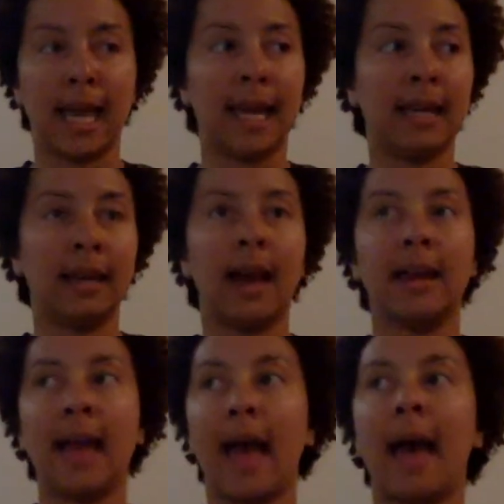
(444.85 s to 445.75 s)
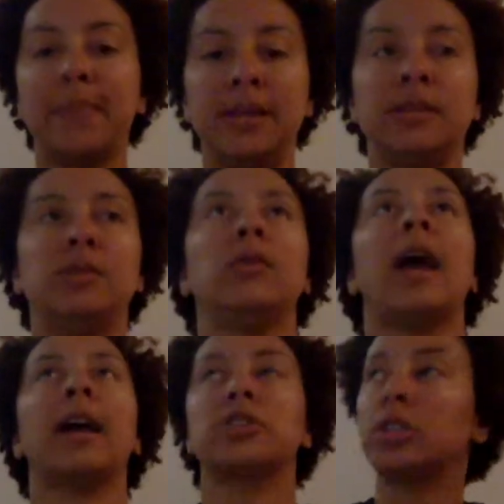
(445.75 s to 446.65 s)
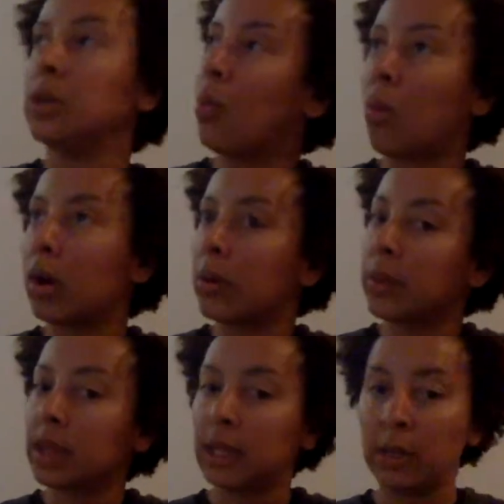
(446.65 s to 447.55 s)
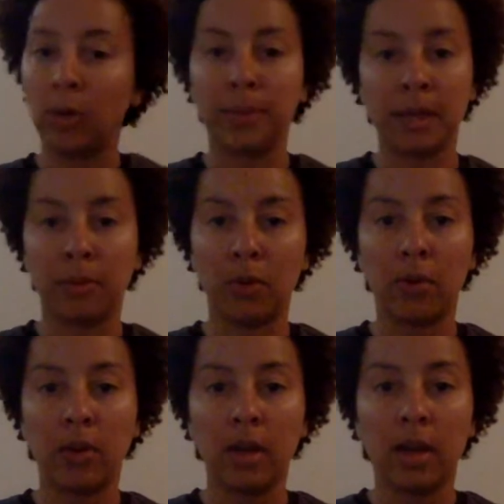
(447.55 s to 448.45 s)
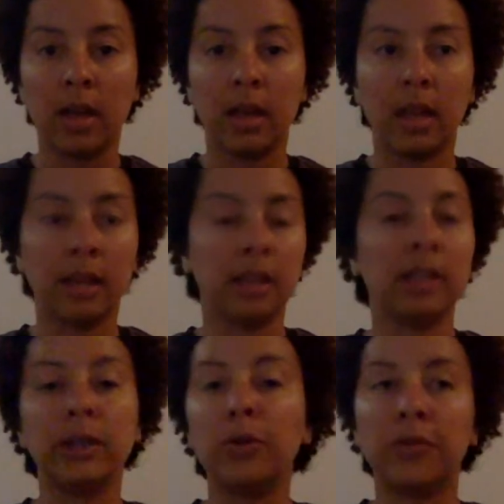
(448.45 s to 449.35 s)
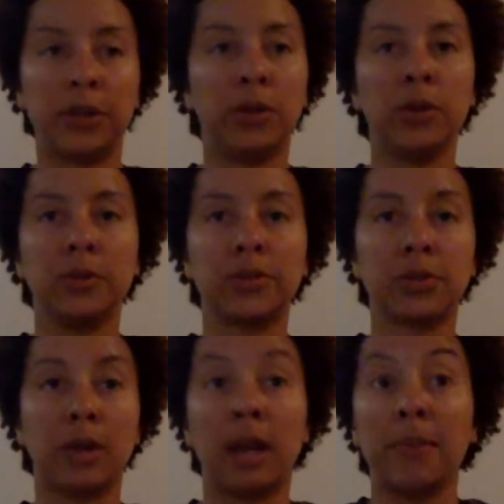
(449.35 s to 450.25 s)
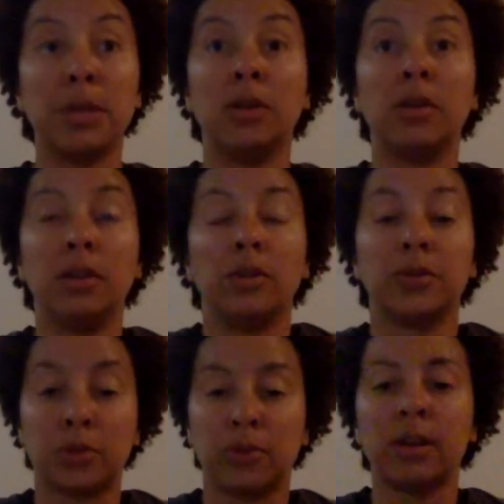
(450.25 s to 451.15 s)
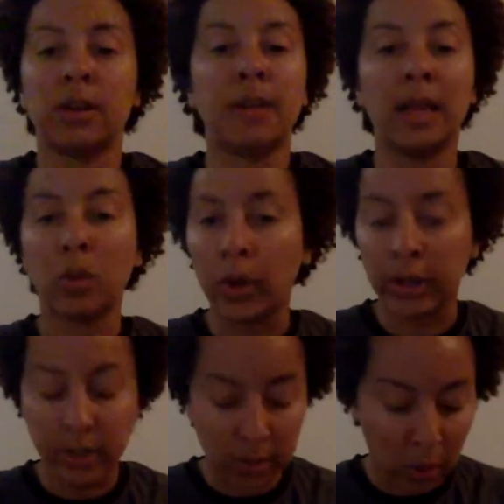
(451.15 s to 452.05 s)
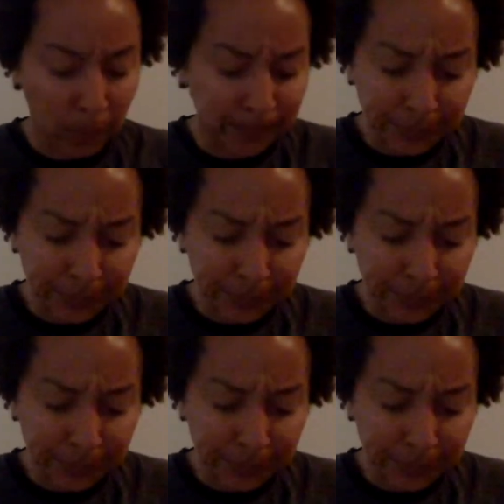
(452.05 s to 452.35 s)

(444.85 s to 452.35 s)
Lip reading: And I happen to actually work with legal people in the legal fields, and I'm surrounded by lawyers, so